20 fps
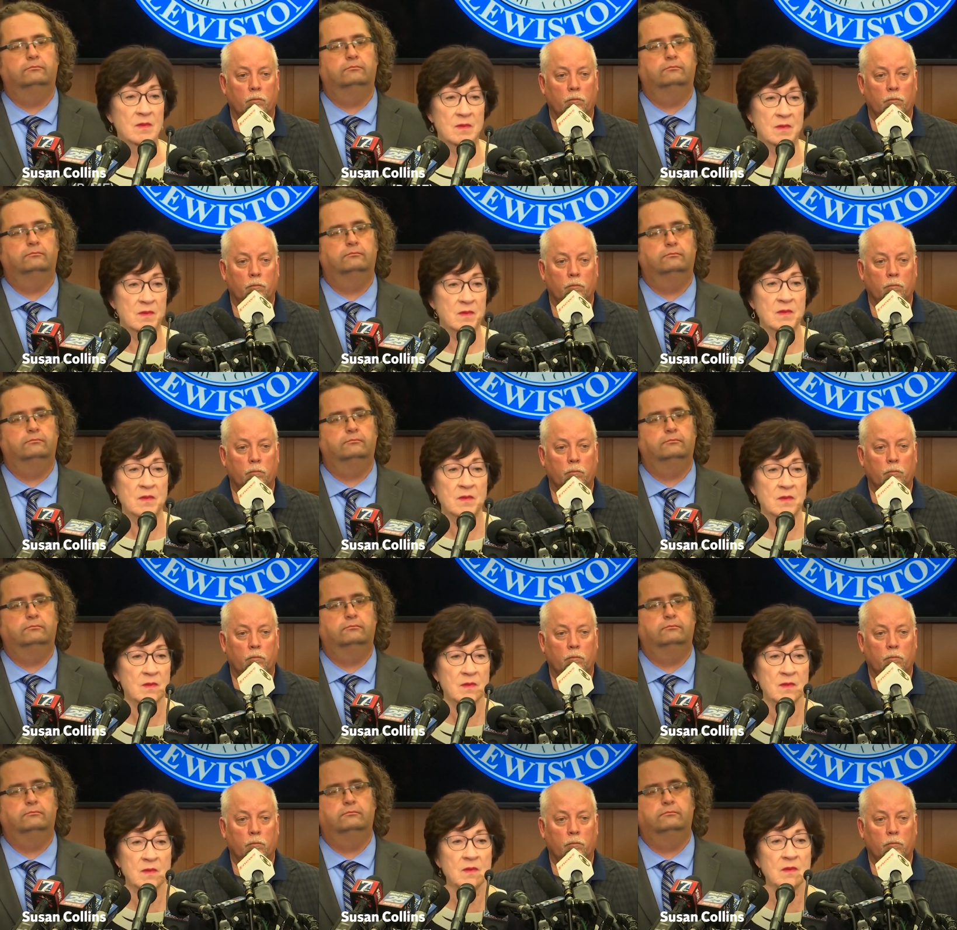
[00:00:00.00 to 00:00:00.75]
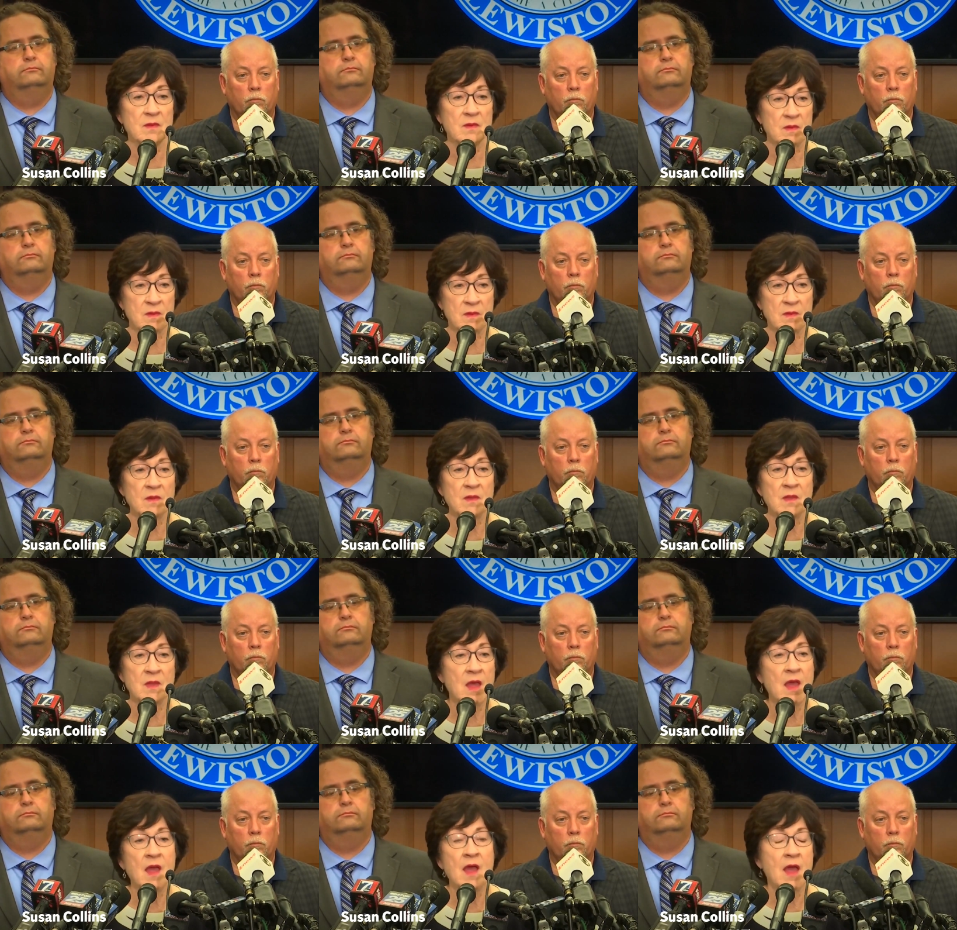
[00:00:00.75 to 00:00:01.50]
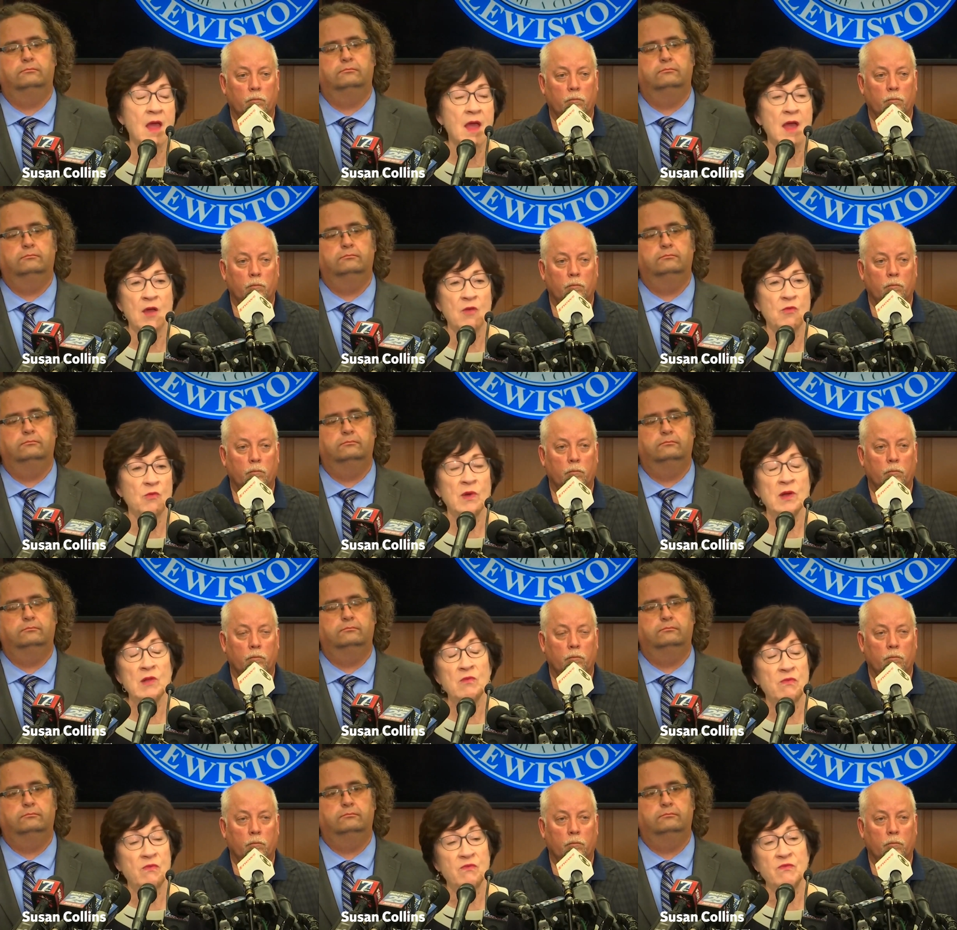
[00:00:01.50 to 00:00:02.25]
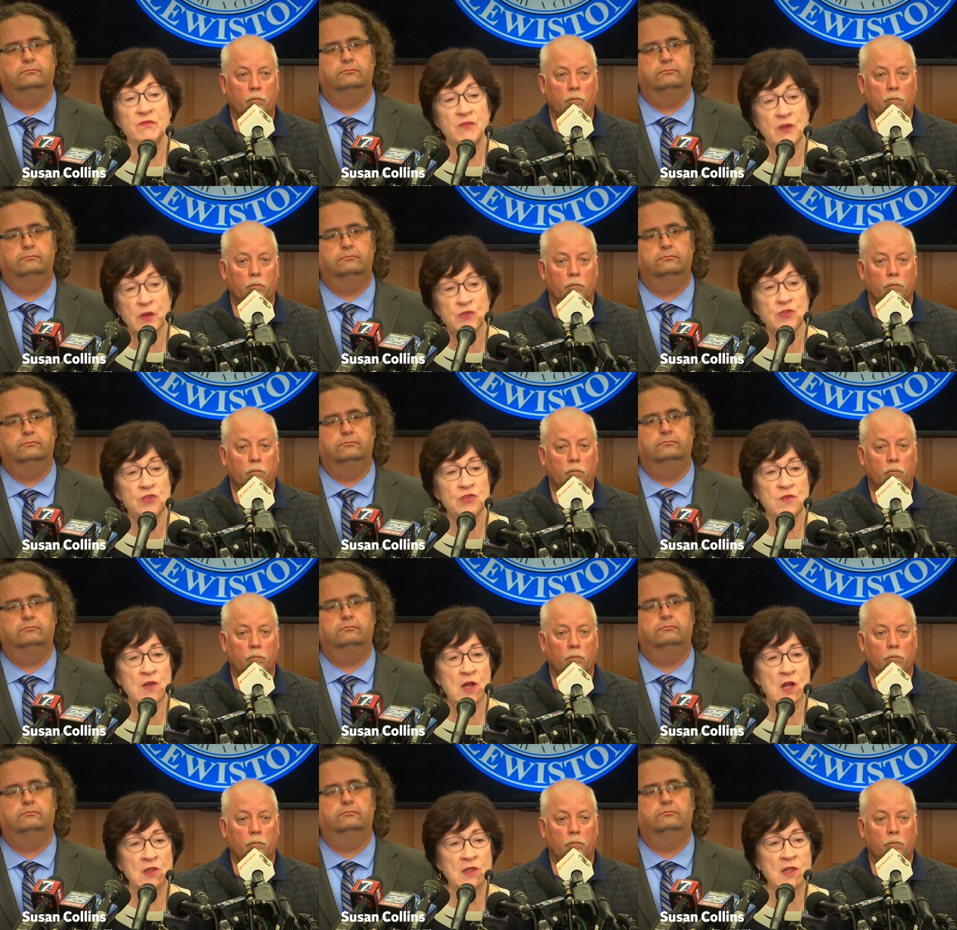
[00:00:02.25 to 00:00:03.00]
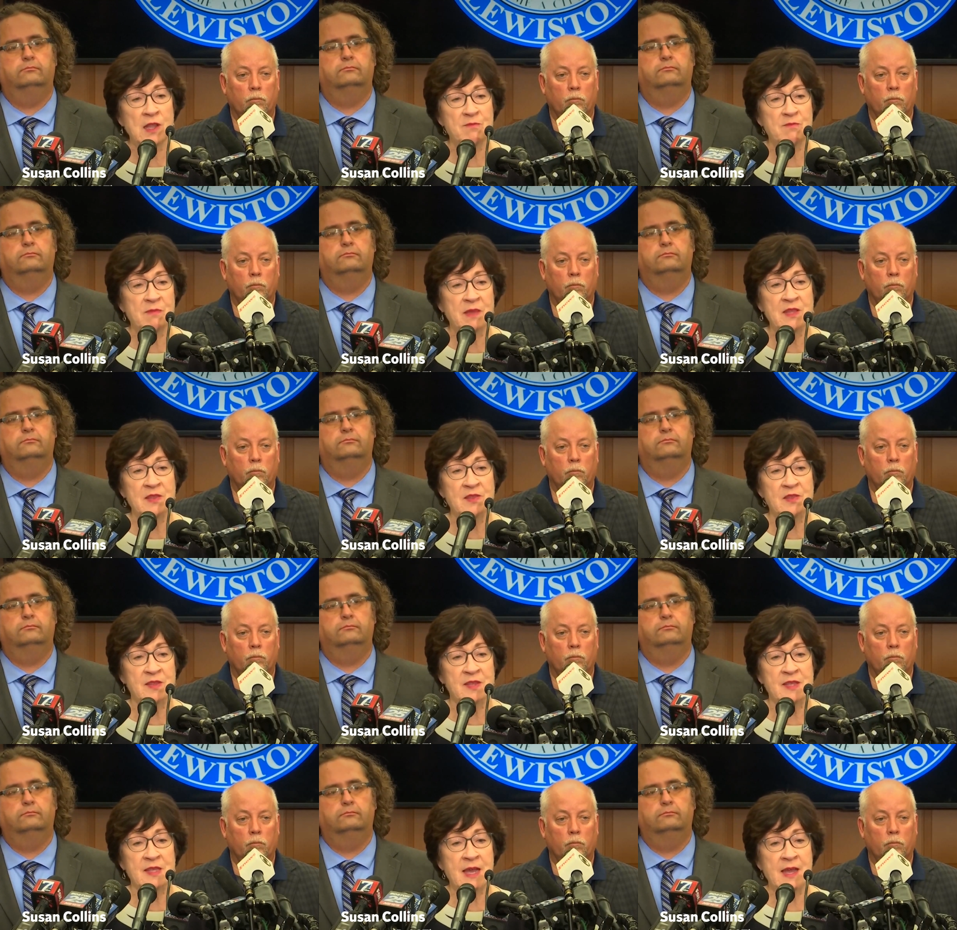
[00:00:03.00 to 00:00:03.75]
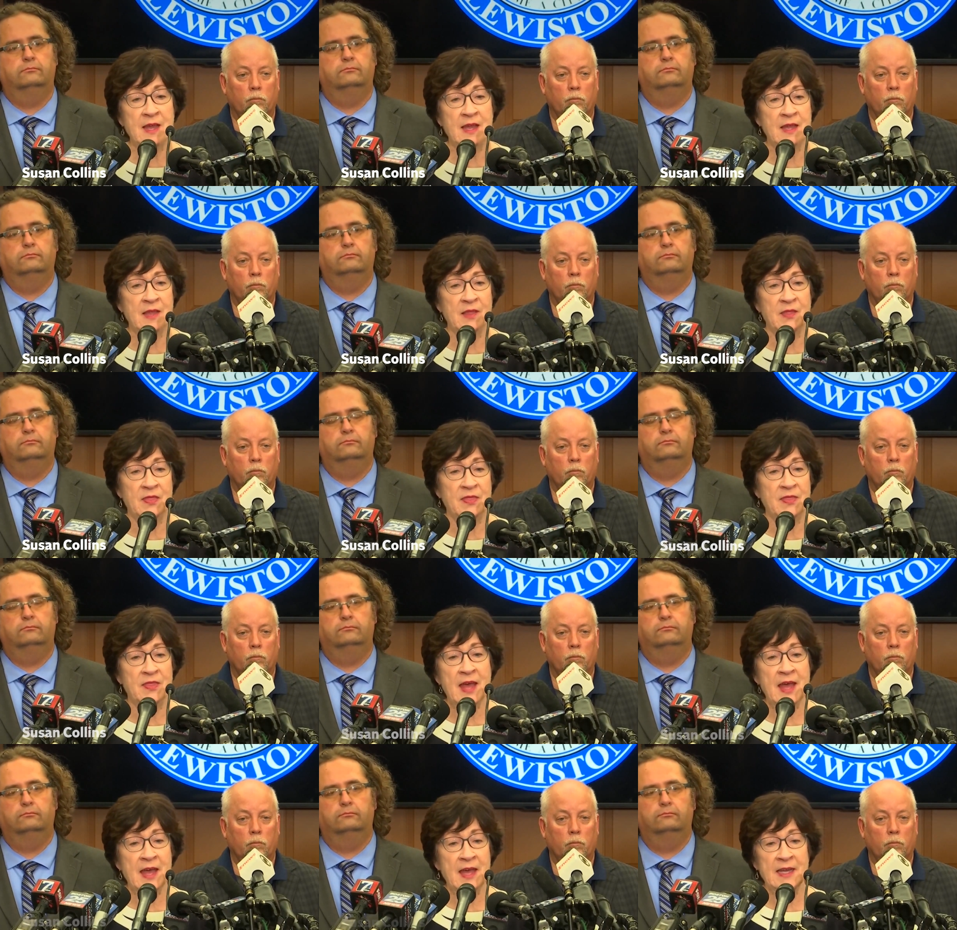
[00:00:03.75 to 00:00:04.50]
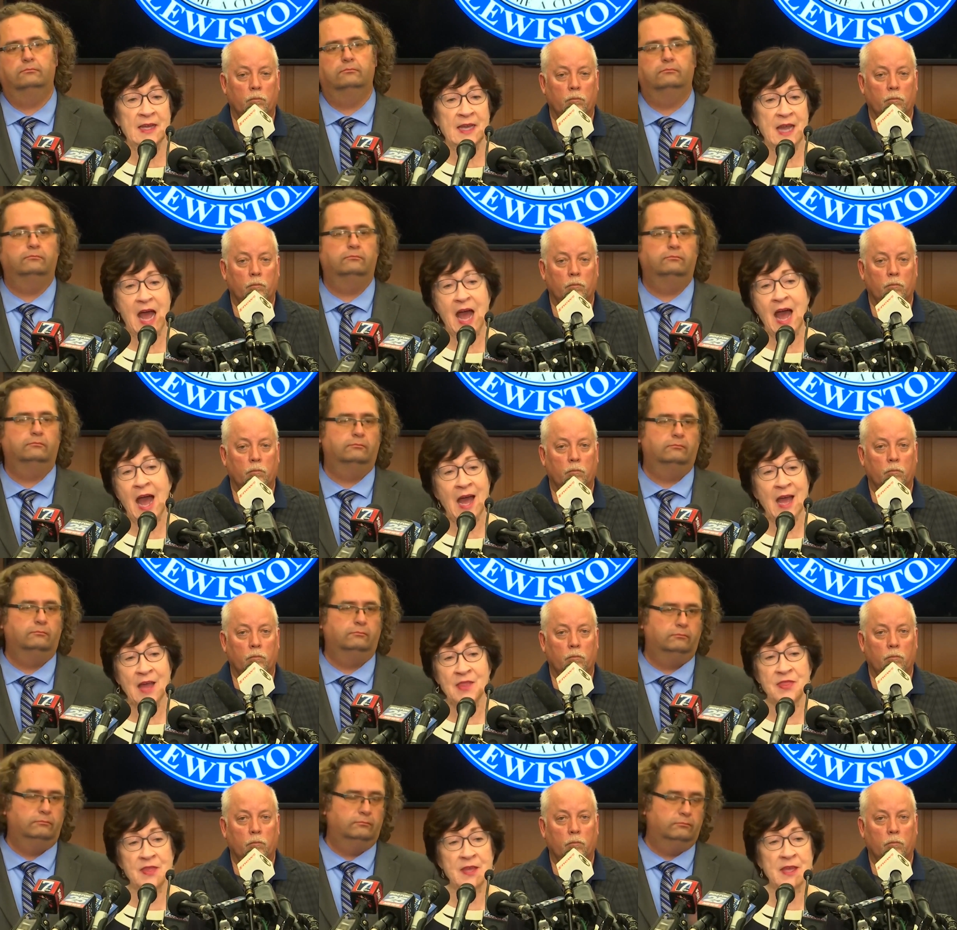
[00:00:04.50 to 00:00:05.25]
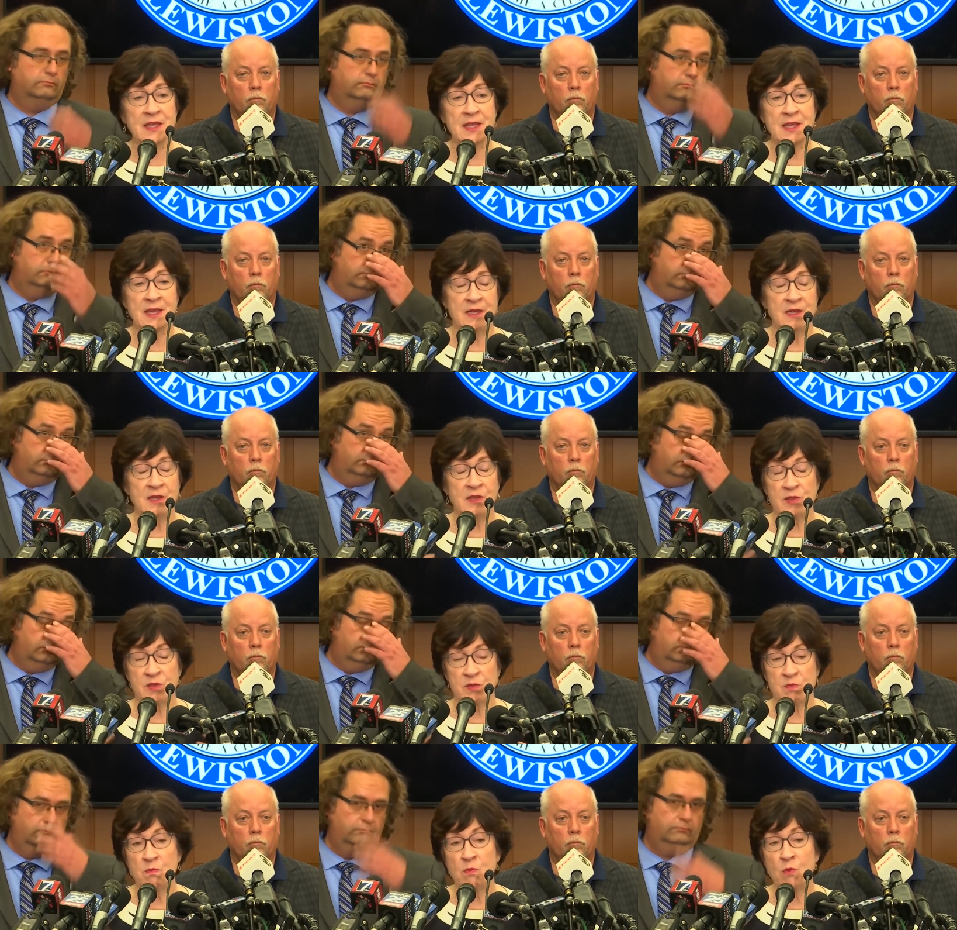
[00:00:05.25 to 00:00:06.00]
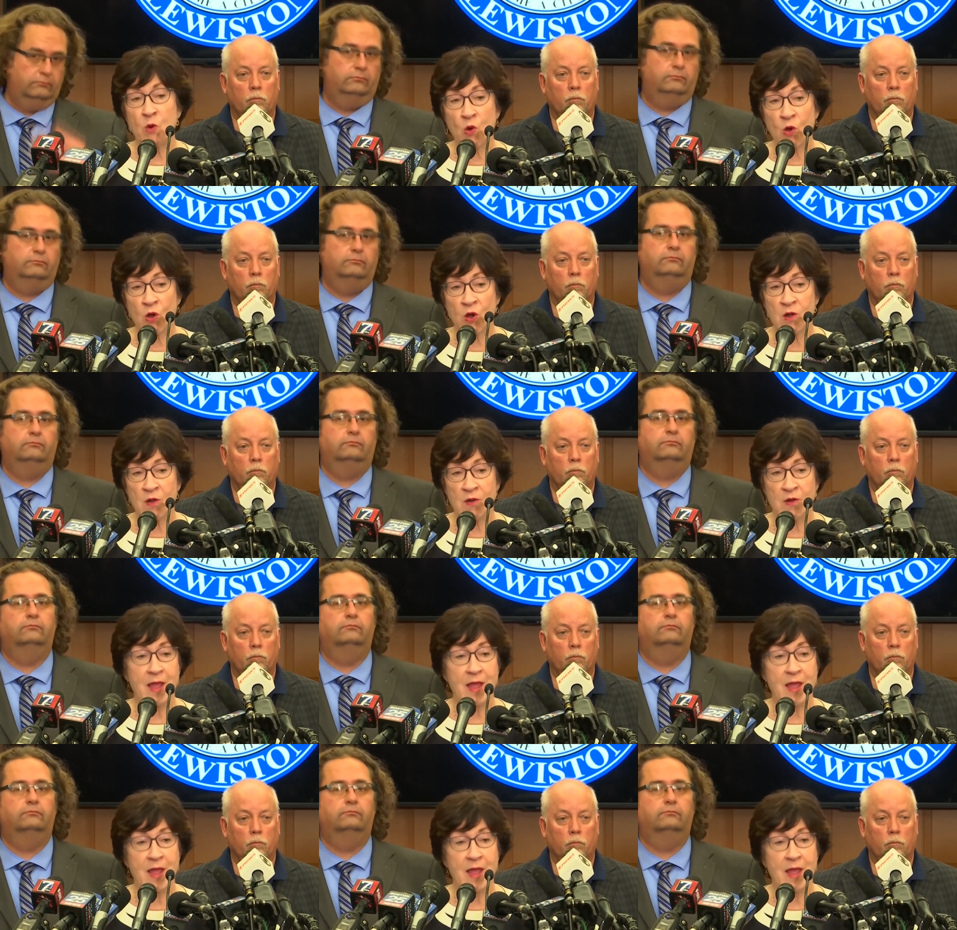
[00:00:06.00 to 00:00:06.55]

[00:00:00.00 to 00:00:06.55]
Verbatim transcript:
Speaker 1: Would you do the same? Well, first of all, let me say that I think it is more